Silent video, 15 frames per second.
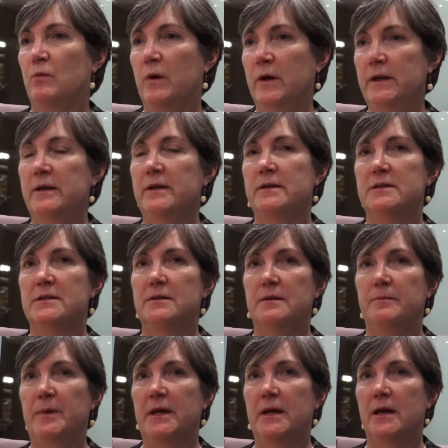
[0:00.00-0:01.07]
One is
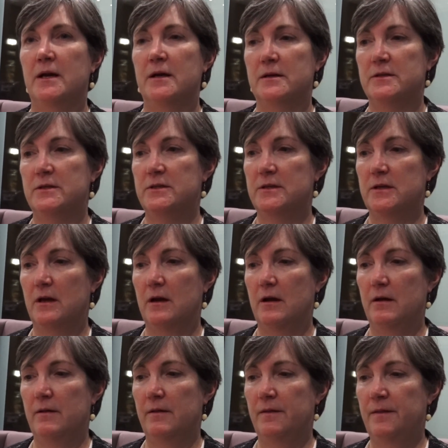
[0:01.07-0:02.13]
because
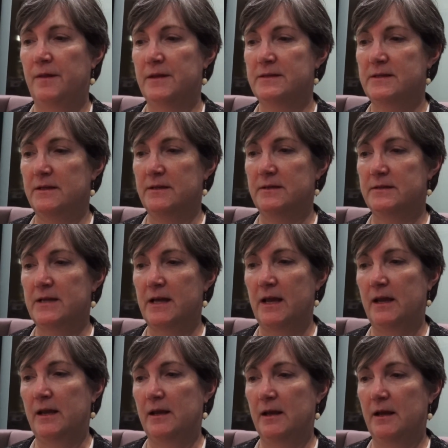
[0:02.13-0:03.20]
this is
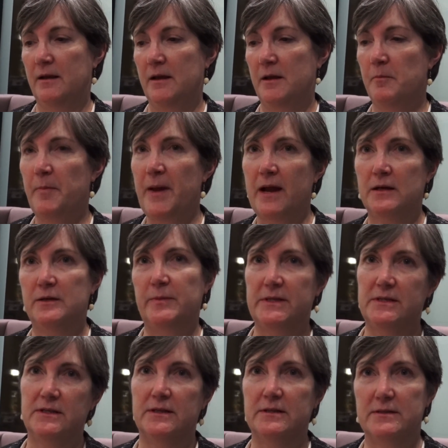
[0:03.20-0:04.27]
a impact
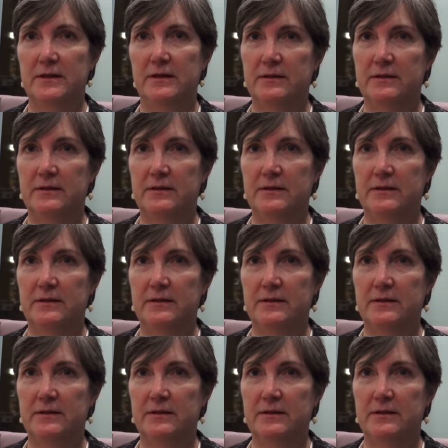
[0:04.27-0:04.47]
business.